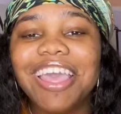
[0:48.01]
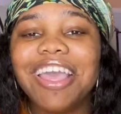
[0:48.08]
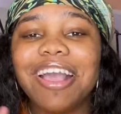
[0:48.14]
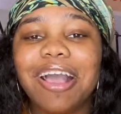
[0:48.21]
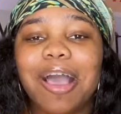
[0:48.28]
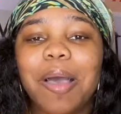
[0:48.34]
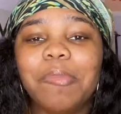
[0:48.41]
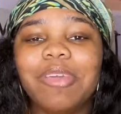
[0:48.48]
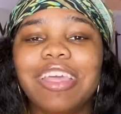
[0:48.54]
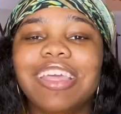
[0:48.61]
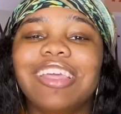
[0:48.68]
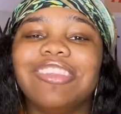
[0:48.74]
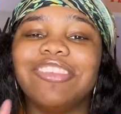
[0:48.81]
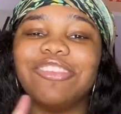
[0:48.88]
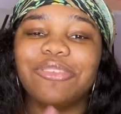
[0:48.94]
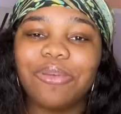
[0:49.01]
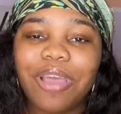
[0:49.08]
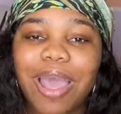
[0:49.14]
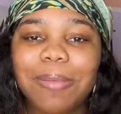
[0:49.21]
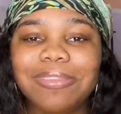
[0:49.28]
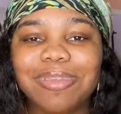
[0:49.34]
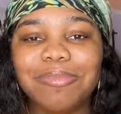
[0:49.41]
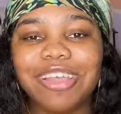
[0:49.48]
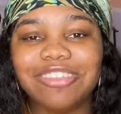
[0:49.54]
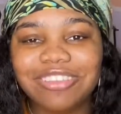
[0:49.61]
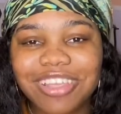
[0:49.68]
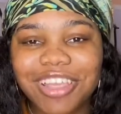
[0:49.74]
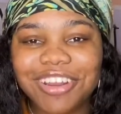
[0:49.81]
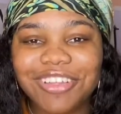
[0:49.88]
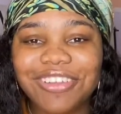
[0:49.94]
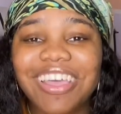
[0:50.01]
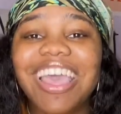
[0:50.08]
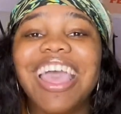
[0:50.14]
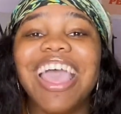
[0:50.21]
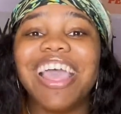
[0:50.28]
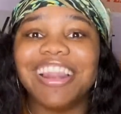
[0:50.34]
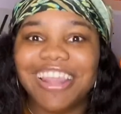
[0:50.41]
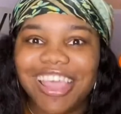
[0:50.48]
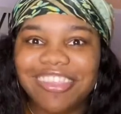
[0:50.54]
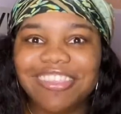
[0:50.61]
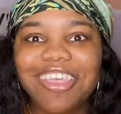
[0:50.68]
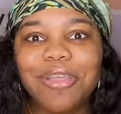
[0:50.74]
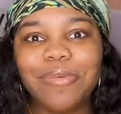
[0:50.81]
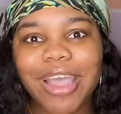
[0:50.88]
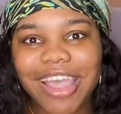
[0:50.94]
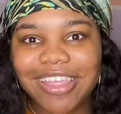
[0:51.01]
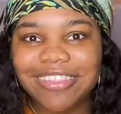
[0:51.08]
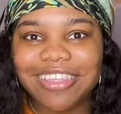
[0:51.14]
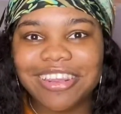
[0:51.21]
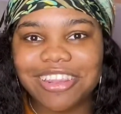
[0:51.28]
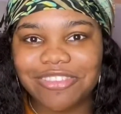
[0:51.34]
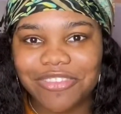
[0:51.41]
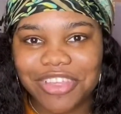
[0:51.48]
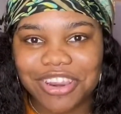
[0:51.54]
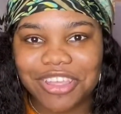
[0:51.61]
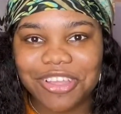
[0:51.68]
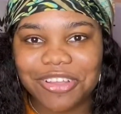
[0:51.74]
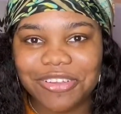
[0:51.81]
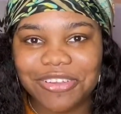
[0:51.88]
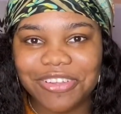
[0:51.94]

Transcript: comment, and subscribe to my channel, and let's get right into this video.